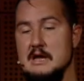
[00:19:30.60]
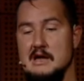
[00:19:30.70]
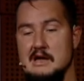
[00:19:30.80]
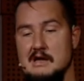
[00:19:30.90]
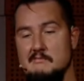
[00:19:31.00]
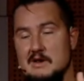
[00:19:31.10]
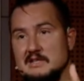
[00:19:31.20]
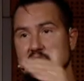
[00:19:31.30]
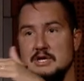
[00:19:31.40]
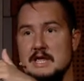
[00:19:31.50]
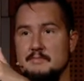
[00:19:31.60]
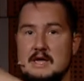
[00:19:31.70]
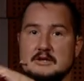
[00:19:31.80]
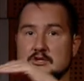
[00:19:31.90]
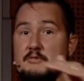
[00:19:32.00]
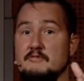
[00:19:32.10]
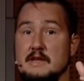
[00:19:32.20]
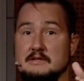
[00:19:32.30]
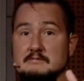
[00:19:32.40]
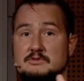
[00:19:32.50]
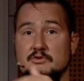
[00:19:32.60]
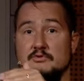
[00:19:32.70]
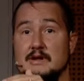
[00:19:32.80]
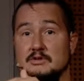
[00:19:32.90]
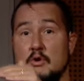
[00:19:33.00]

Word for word: an additional API on top of that. So you write your